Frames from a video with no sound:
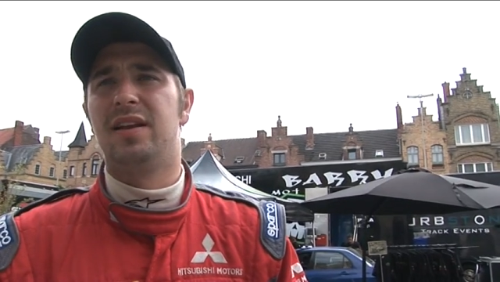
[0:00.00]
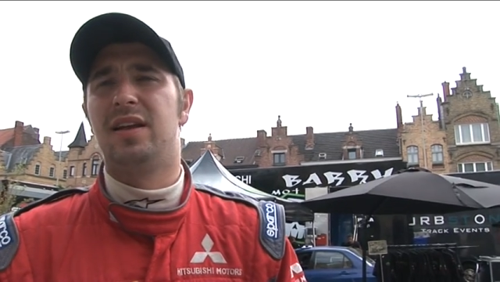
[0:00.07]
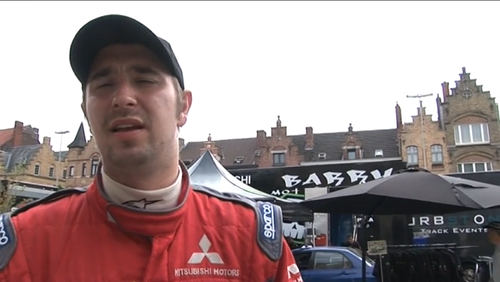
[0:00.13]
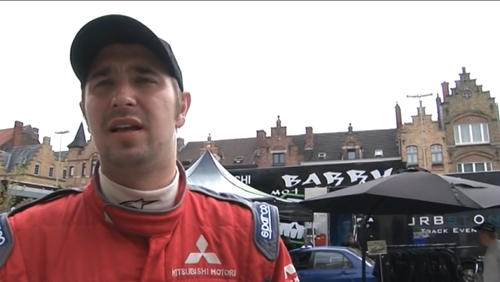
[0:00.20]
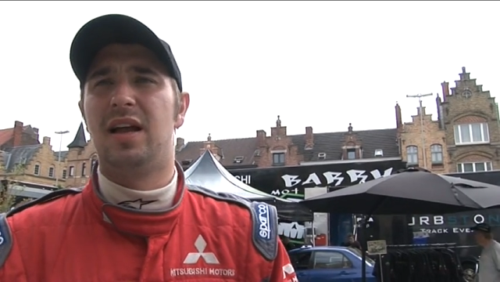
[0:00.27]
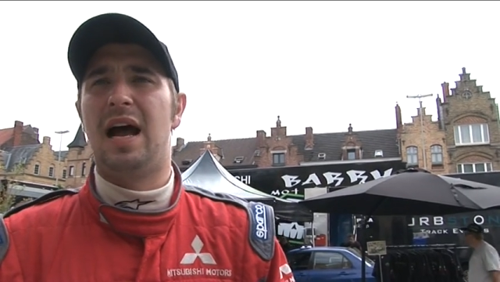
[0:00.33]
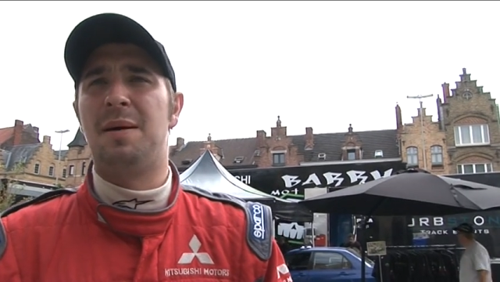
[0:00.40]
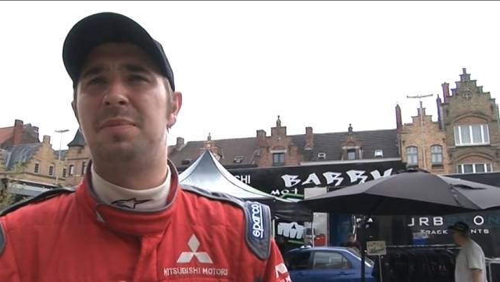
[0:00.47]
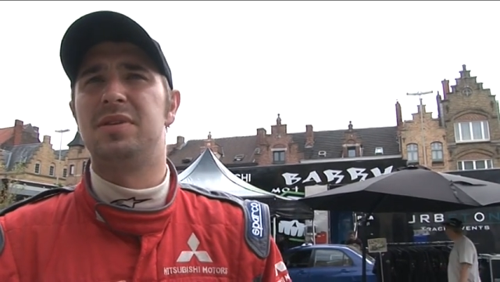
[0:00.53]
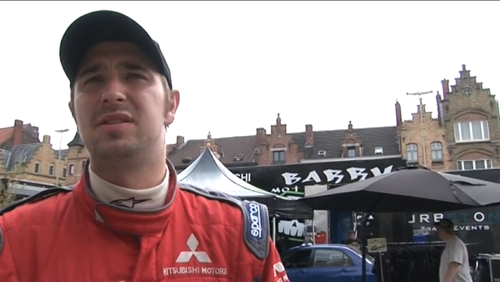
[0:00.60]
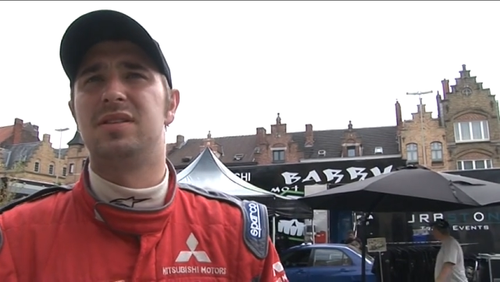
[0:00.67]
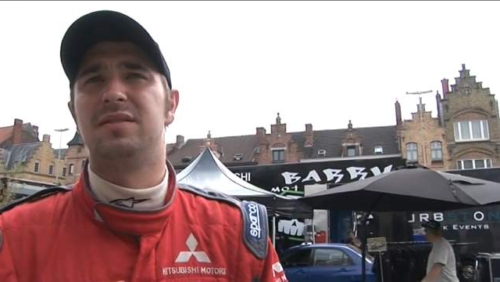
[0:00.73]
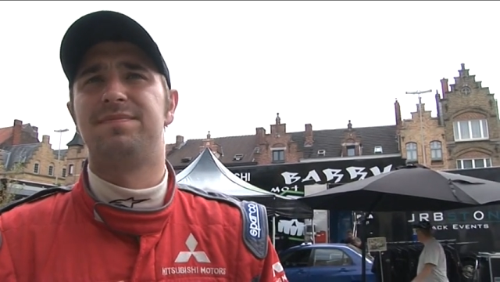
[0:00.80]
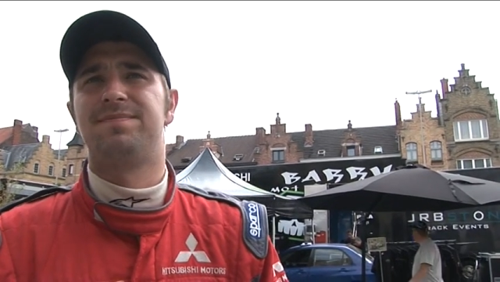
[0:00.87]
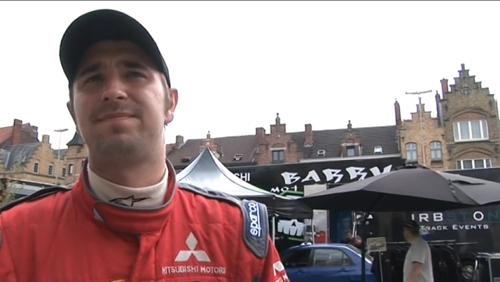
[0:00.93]
It happens,
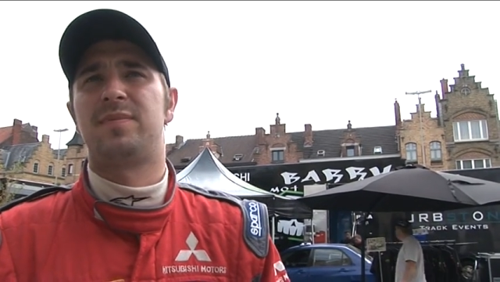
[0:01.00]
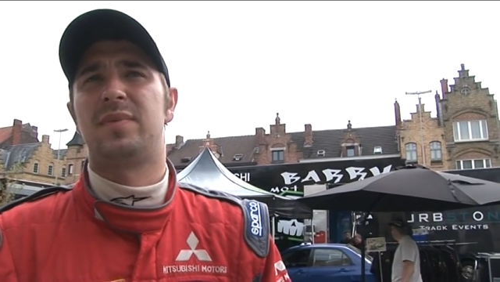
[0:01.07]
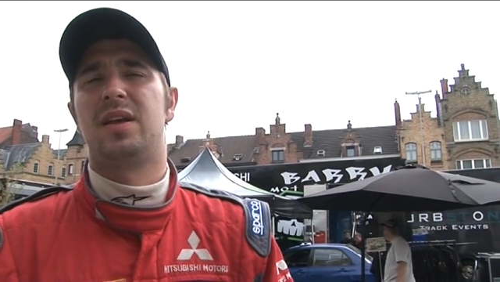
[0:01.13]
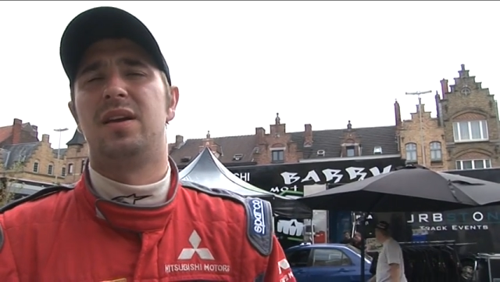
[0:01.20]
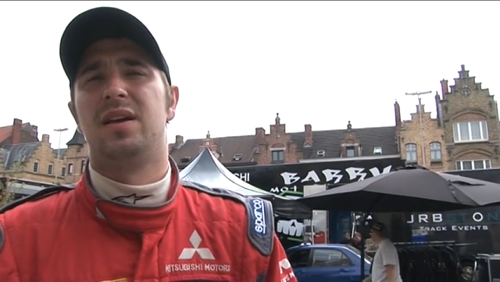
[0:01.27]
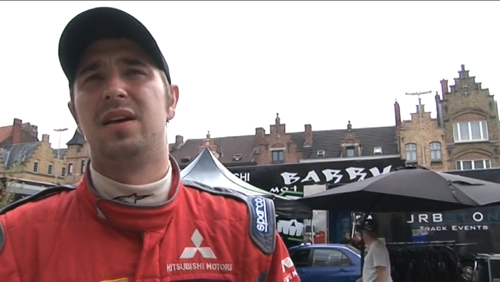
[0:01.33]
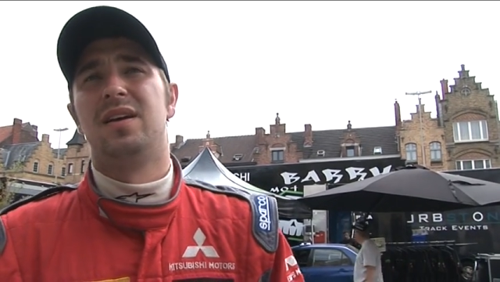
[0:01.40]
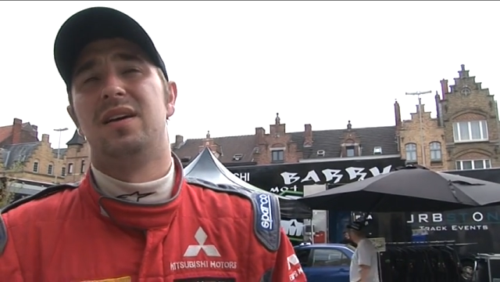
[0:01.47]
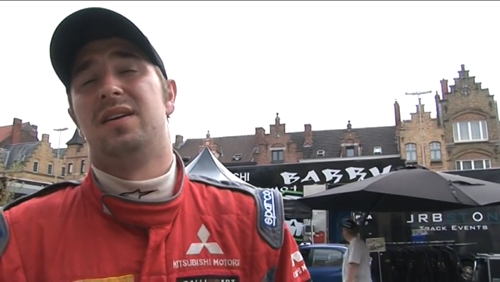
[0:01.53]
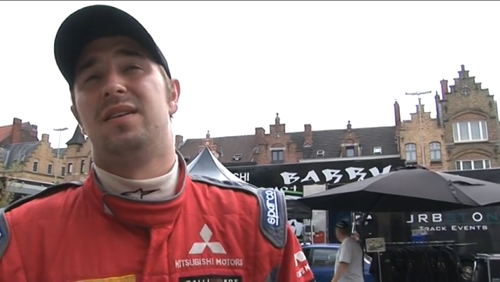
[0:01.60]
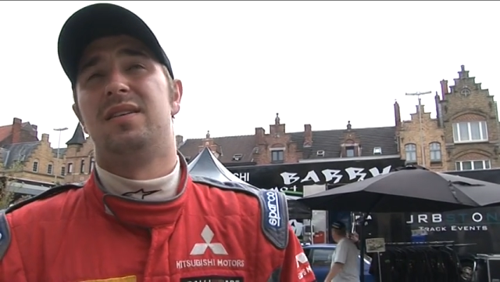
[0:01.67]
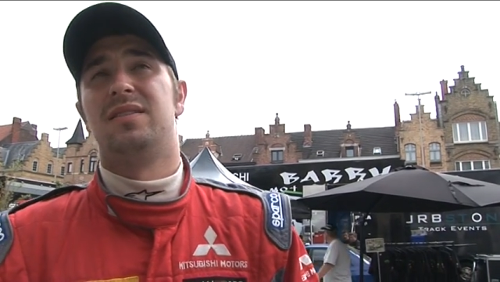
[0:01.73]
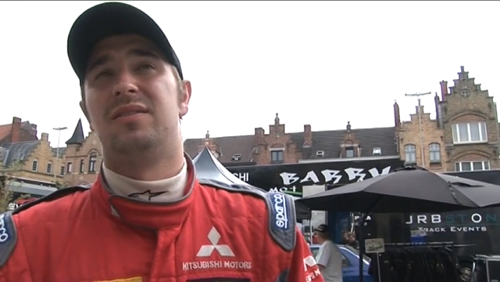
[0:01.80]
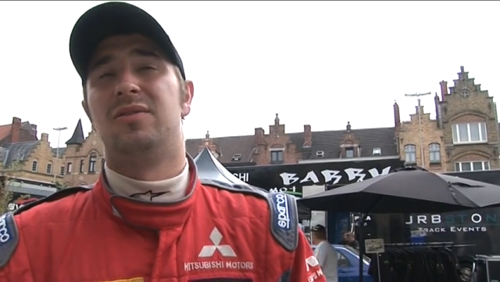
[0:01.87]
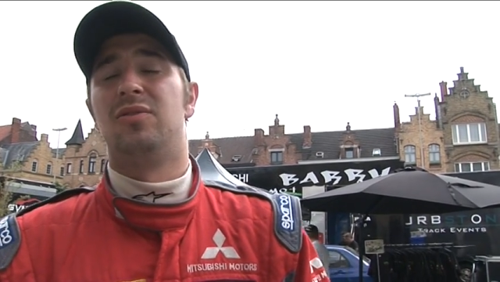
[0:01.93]
and
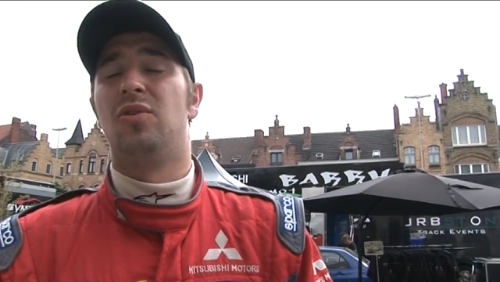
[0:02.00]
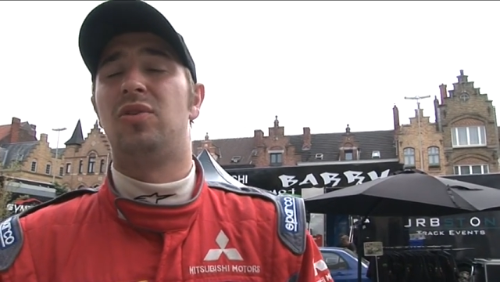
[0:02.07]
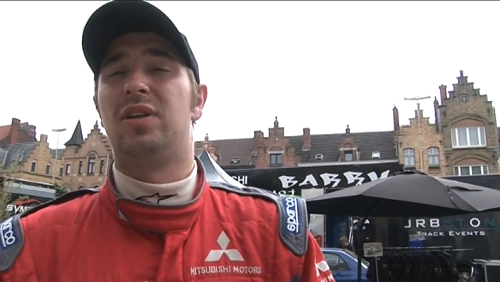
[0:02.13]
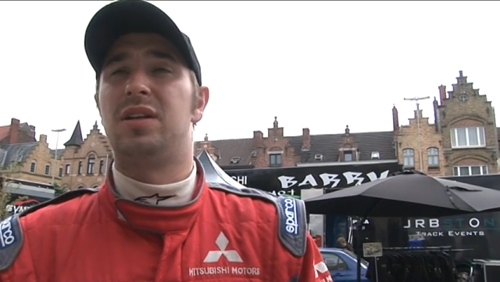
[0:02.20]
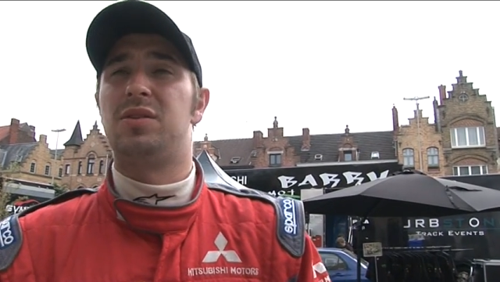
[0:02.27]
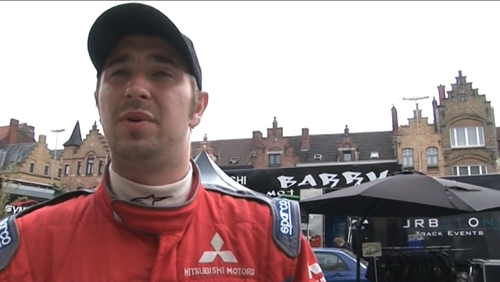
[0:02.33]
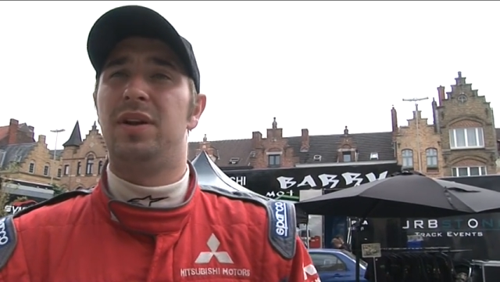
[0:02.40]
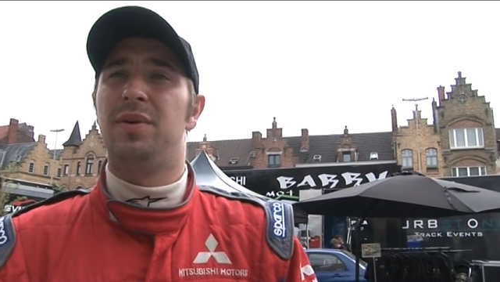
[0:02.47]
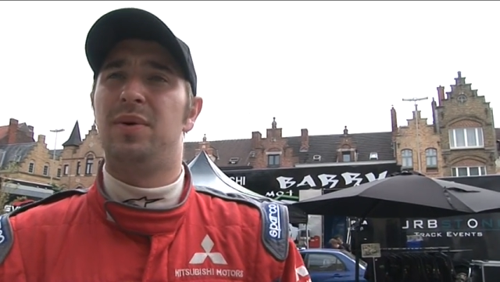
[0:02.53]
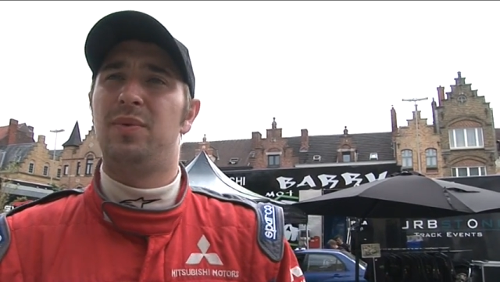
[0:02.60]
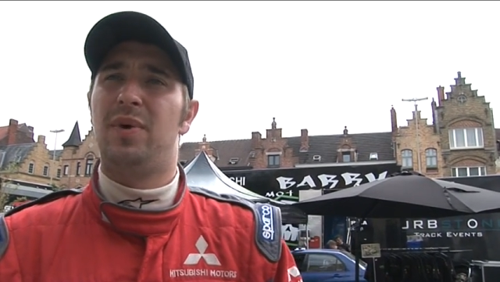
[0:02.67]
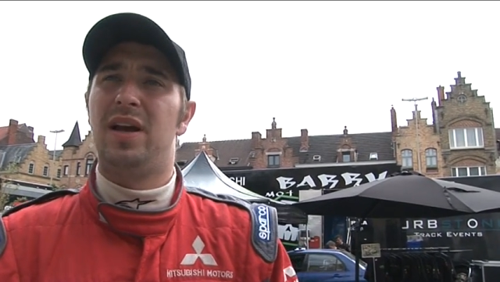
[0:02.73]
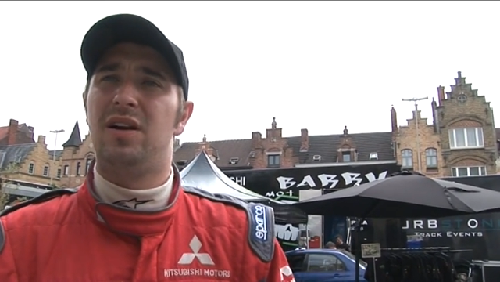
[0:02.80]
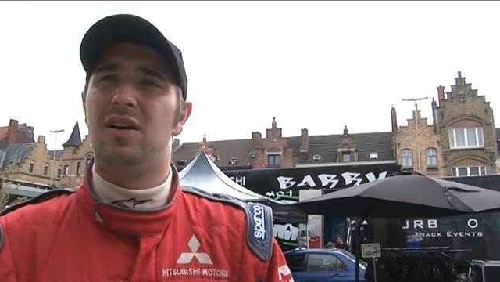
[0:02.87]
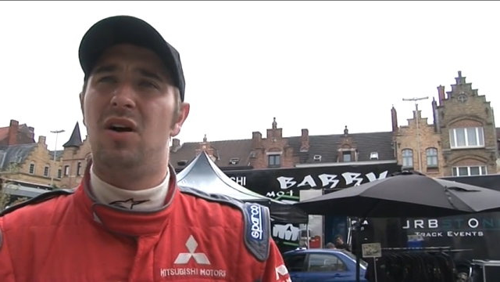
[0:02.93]
look, that's the
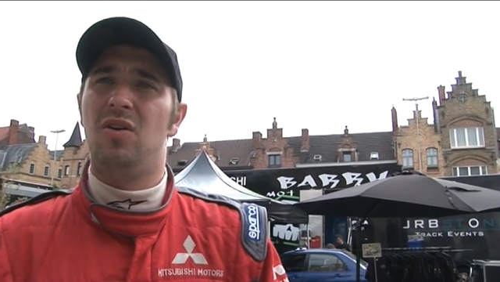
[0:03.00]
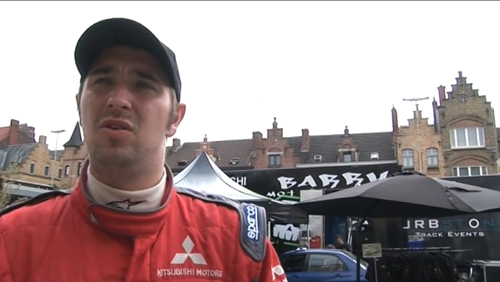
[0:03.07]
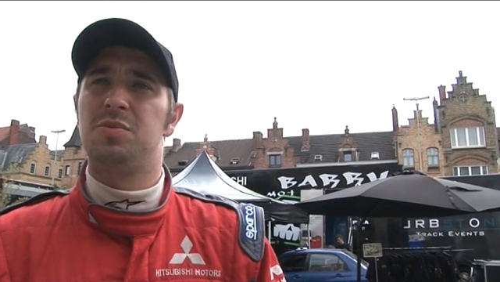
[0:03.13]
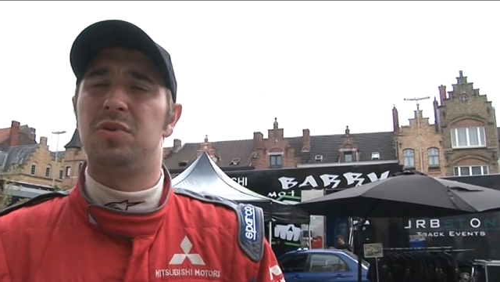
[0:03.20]
way it goes.